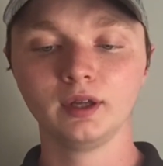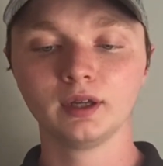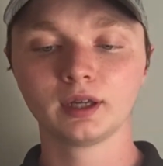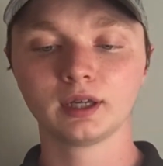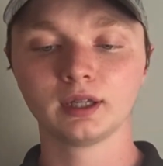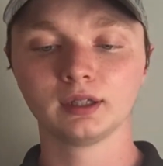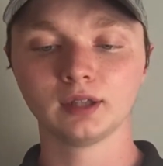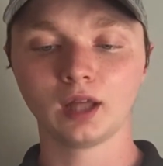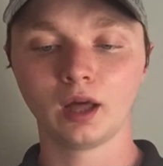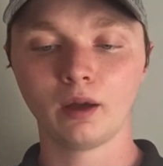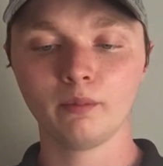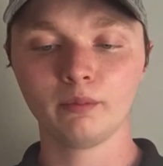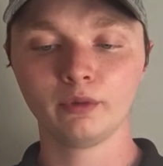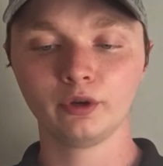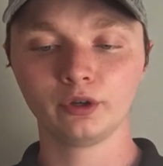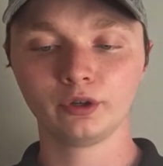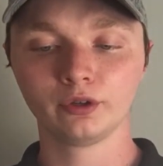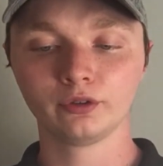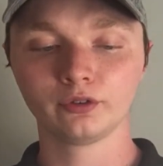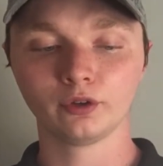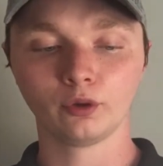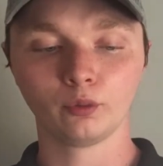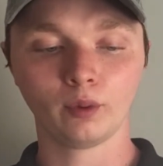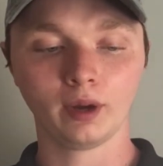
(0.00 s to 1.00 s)

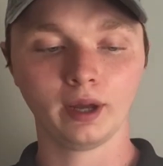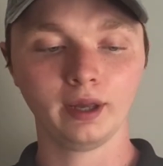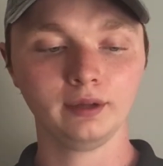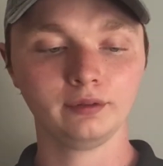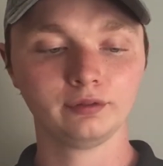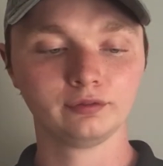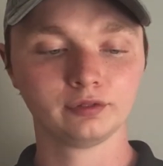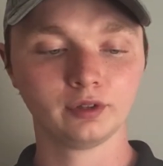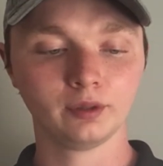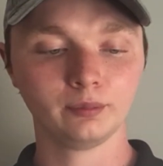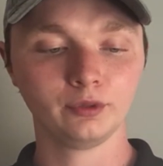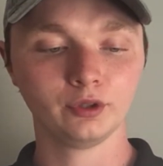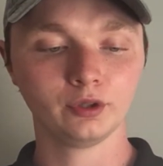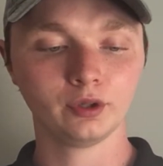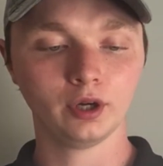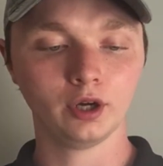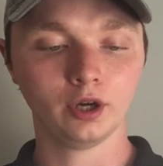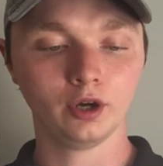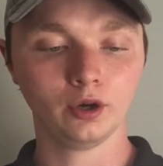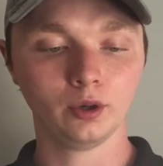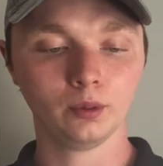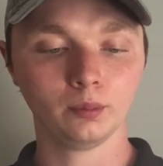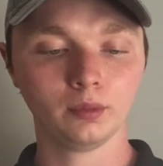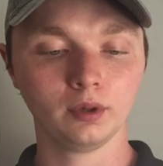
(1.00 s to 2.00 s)
kilometers away from your
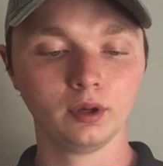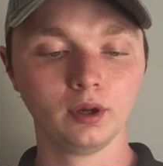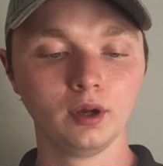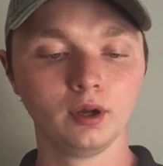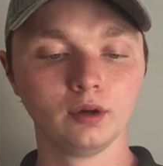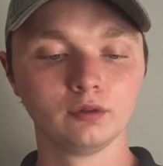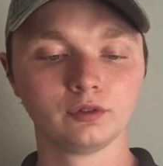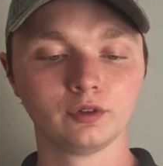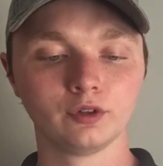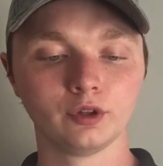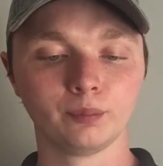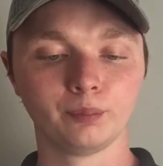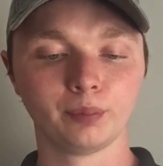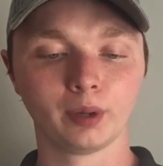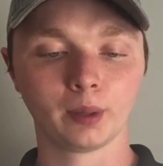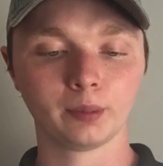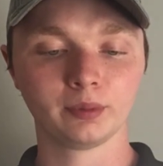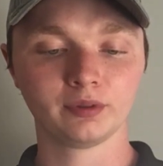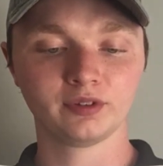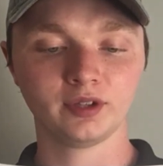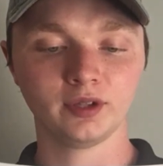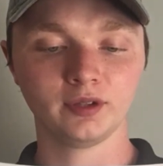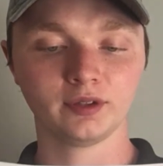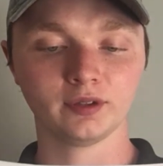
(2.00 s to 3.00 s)
home for the
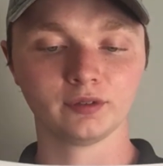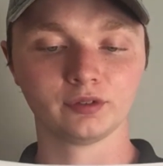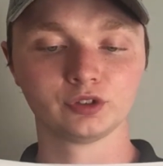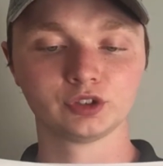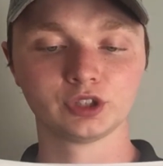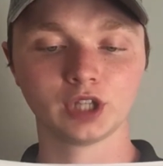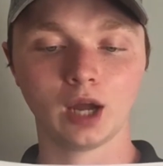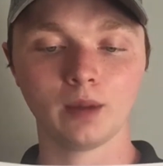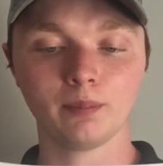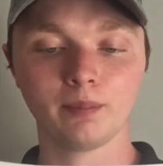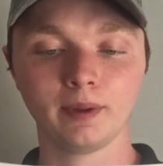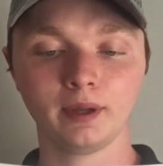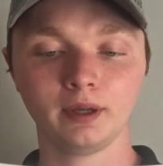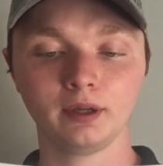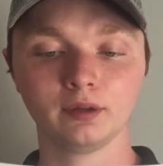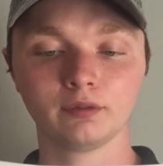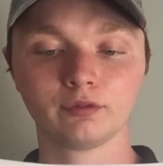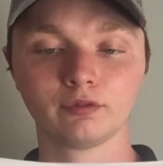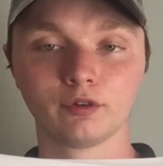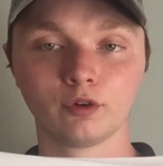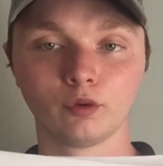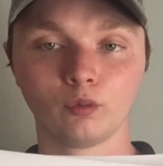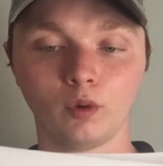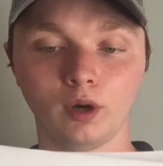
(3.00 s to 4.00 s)
purposes of shopping
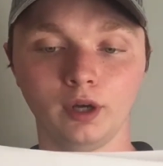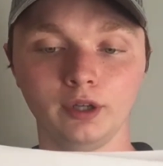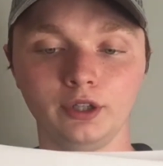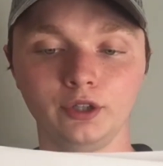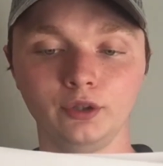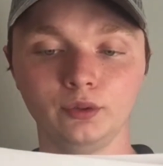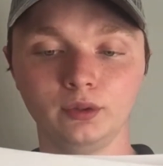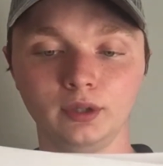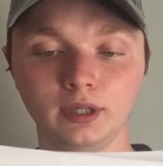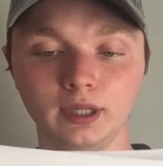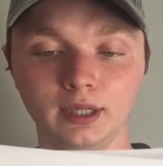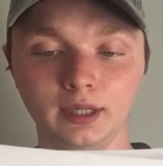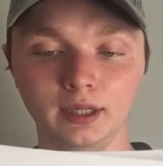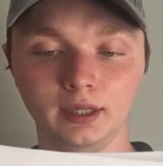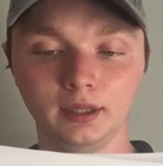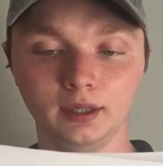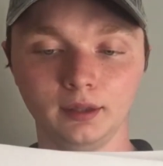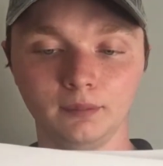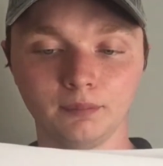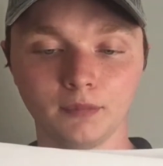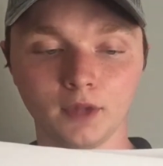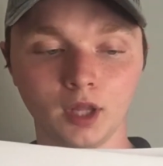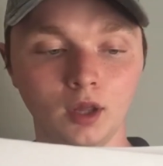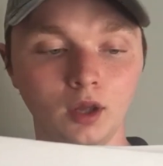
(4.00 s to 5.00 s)
for what you need.